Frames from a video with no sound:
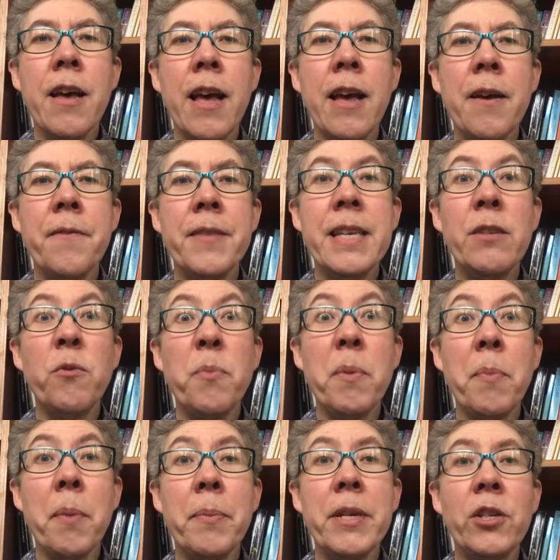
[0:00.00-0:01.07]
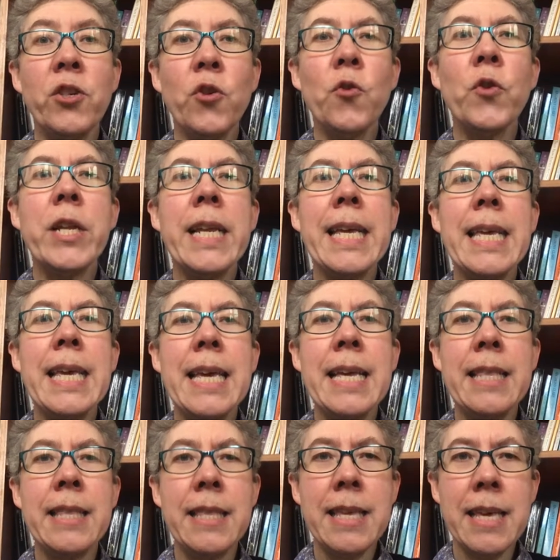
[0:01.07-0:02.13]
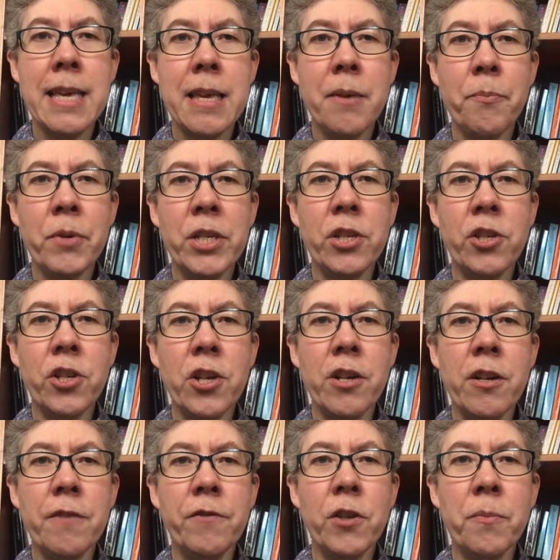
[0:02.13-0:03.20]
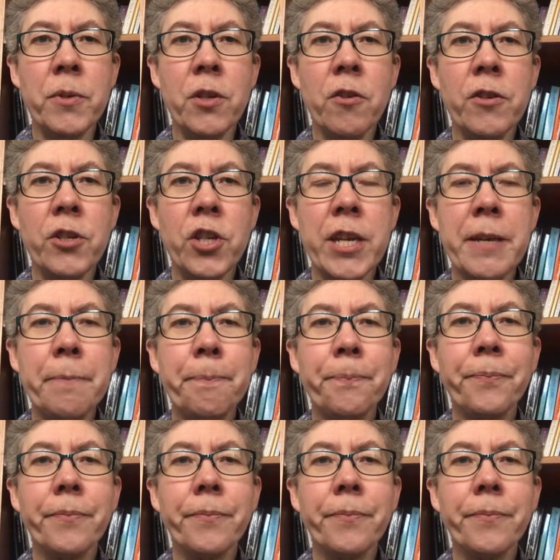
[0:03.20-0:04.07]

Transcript: Uh, these will be published shortly in the British Journal of Dermatology.